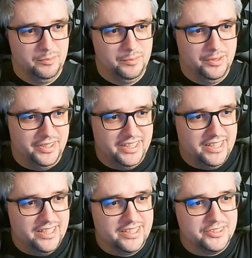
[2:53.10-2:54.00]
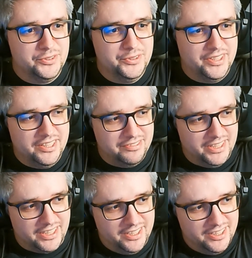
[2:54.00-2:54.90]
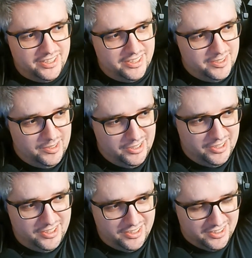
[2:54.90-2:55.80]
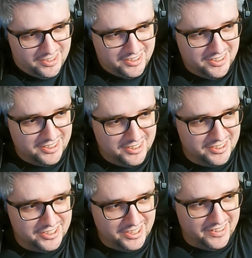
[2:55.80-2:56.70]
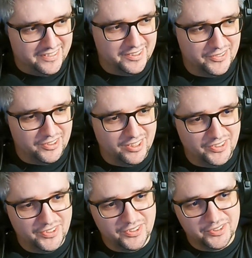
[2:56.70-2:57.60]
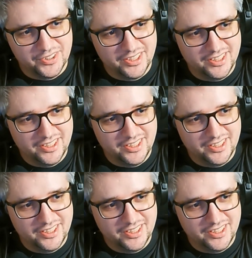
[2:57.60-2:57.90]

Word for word: But yeah, good evening. Uh, shit, there's a lot to do.